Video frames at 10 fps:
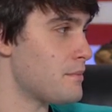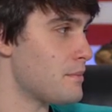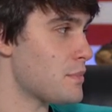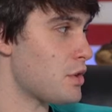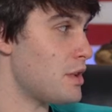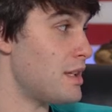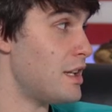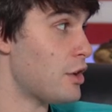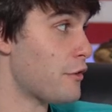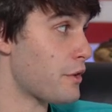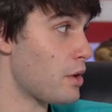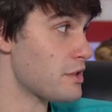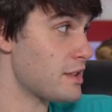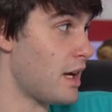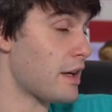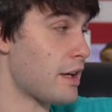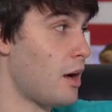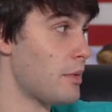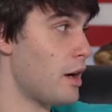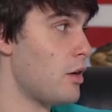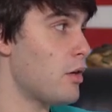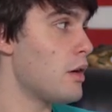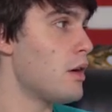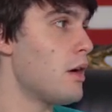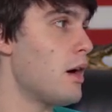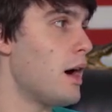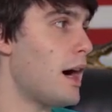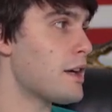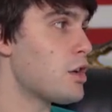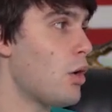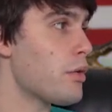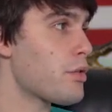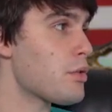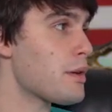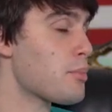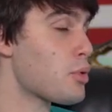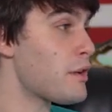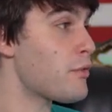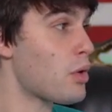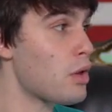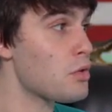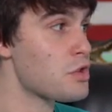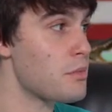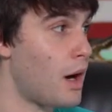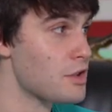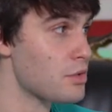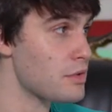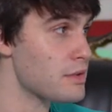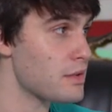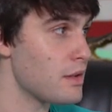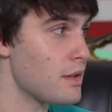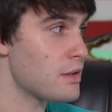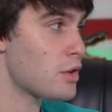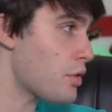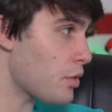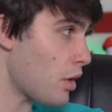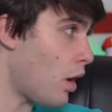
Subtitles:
So you need to go to freelancing.com though. Go through the pre-foreclosure modules. Go through it all.